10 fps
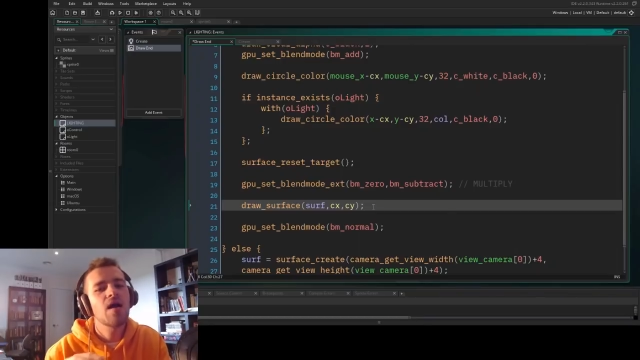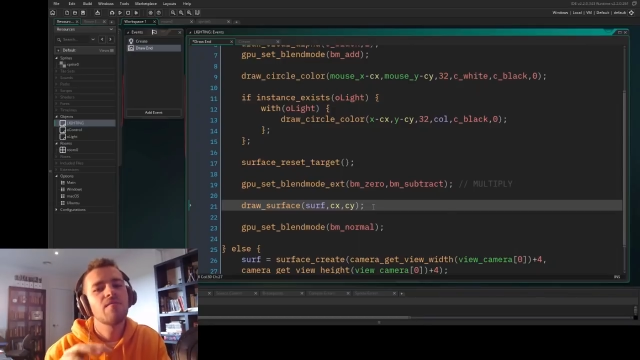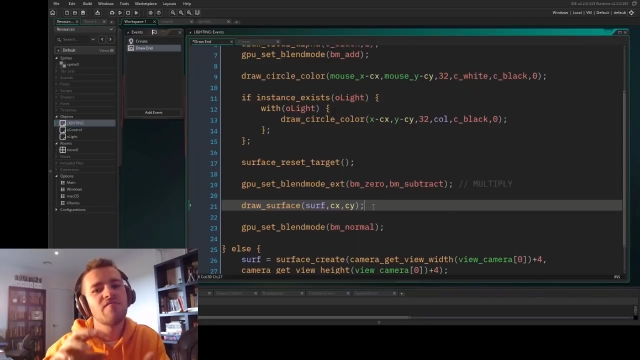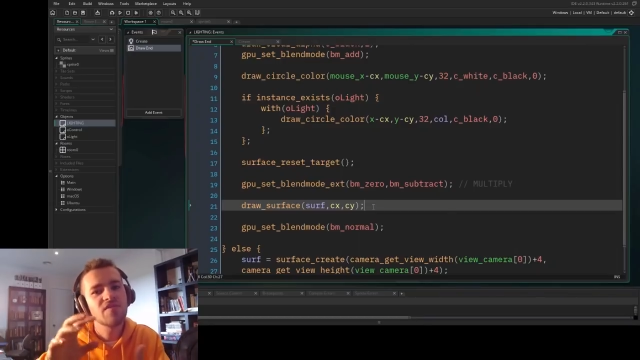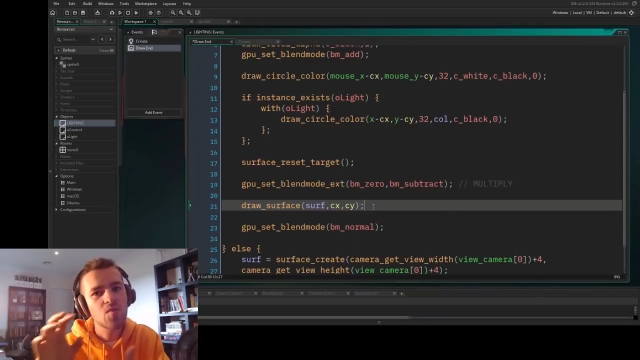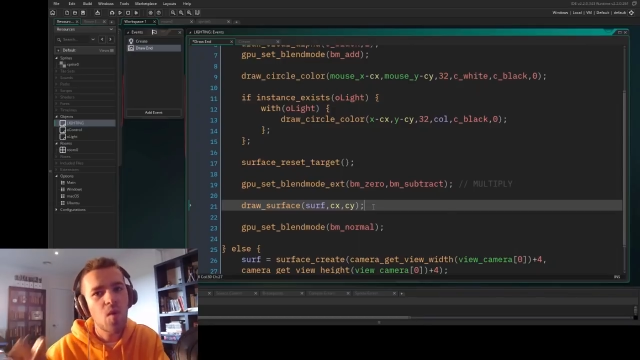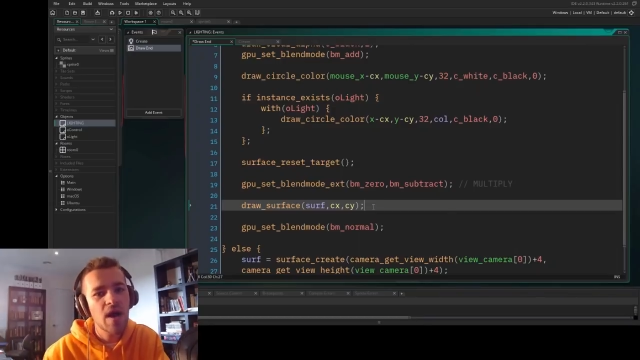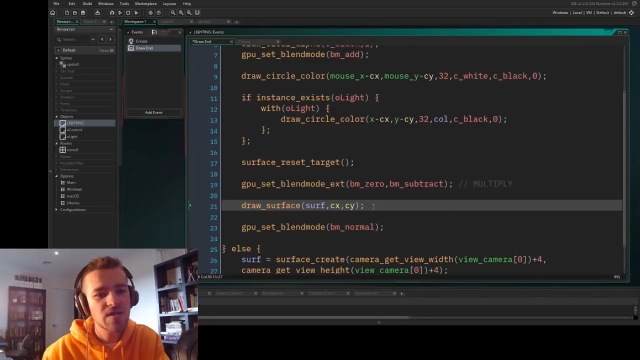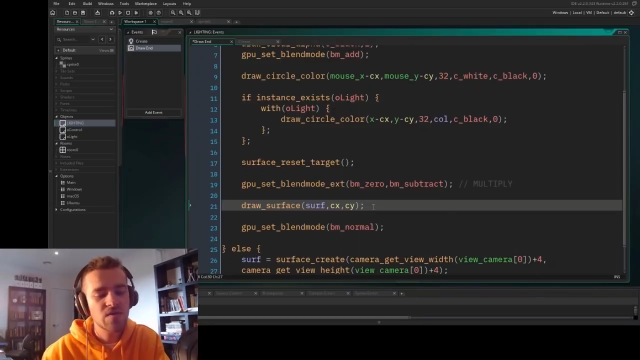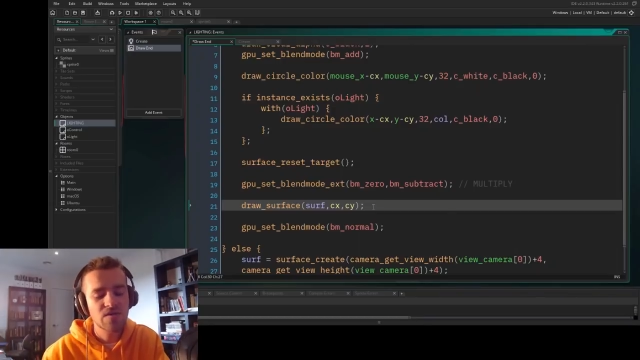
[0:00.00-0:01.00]
If it's
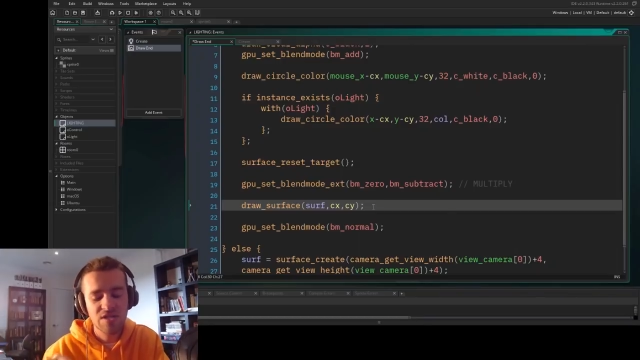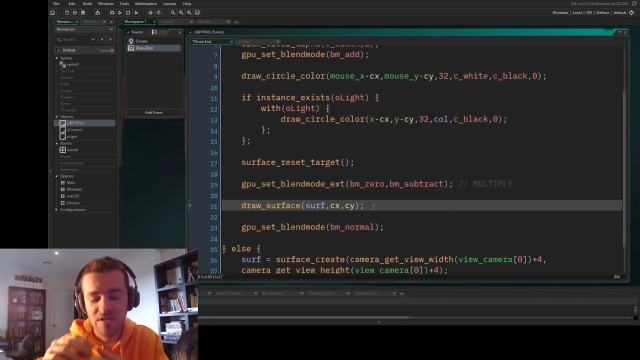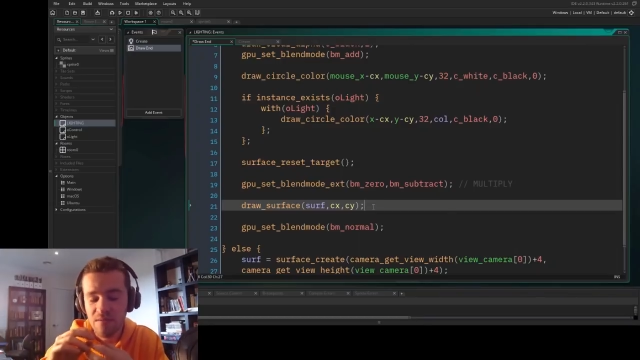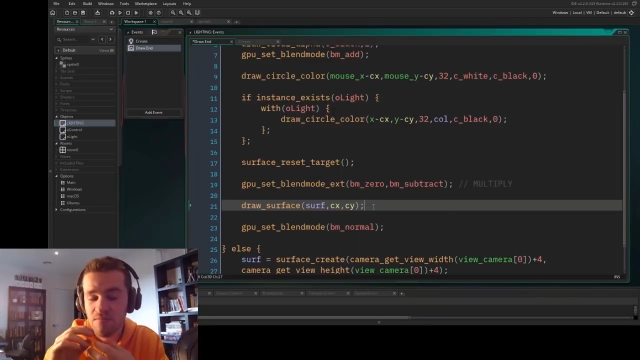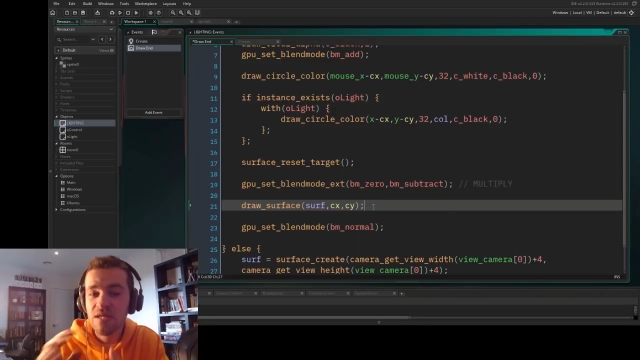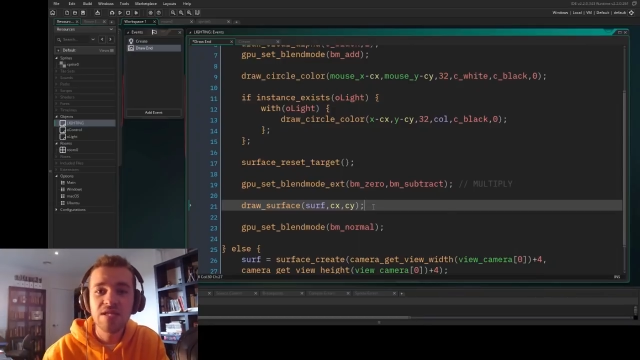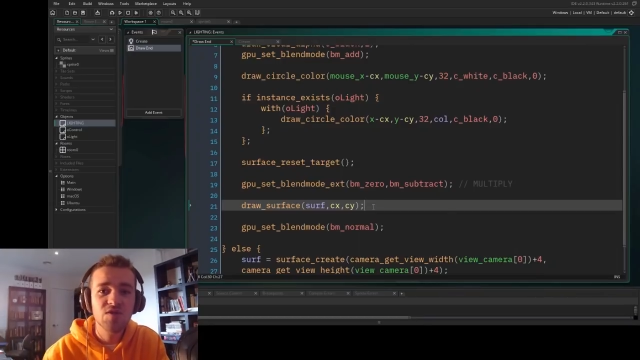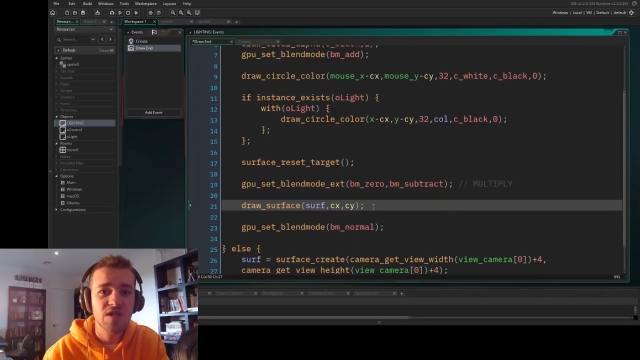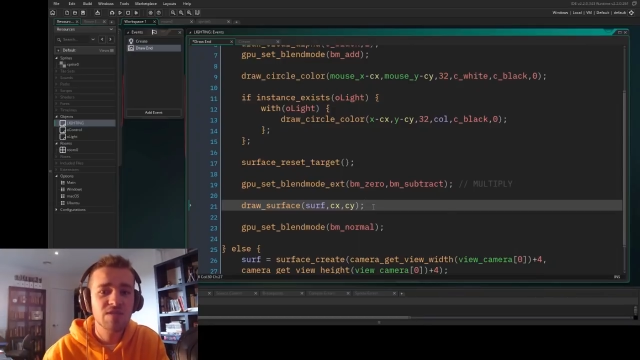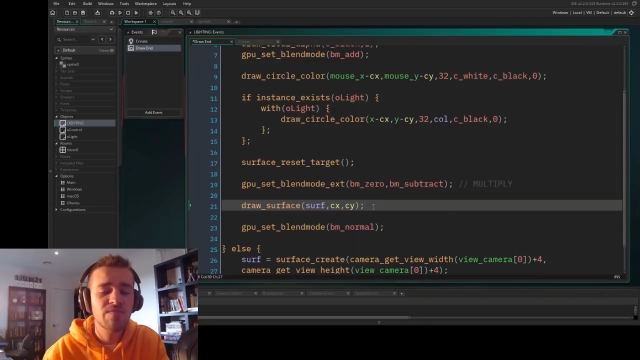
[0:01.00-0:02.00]
white, it will just be completely
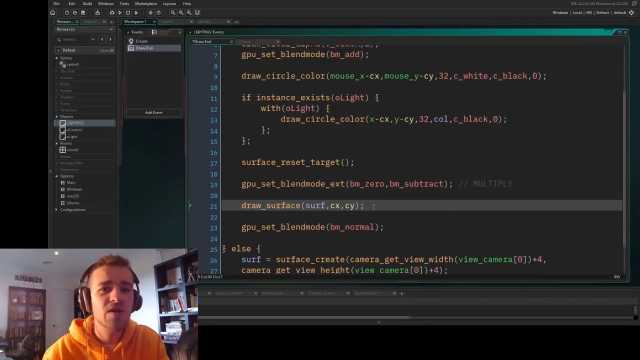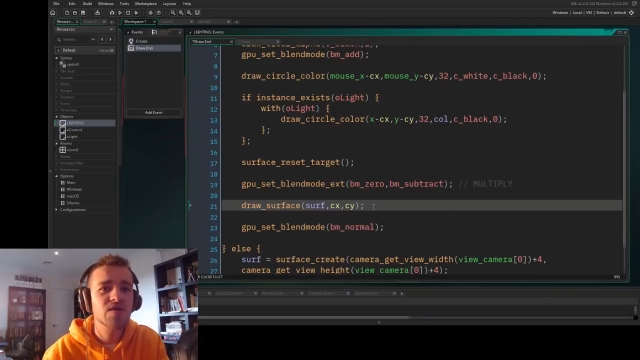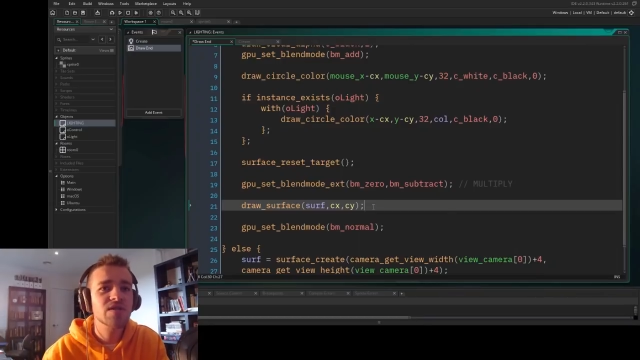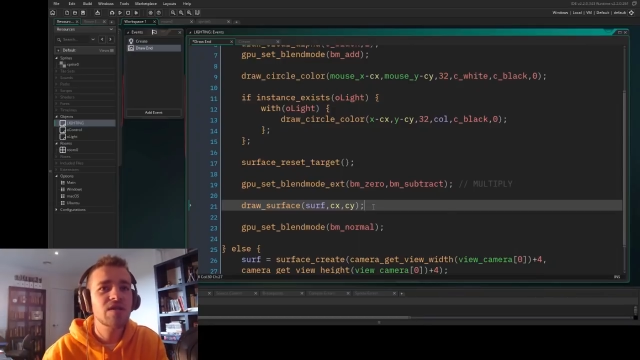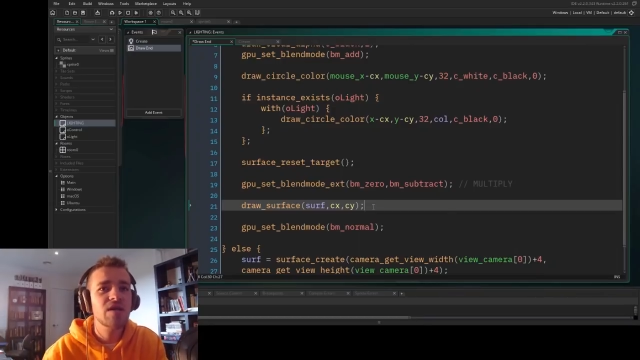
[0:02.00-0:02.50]
transparent.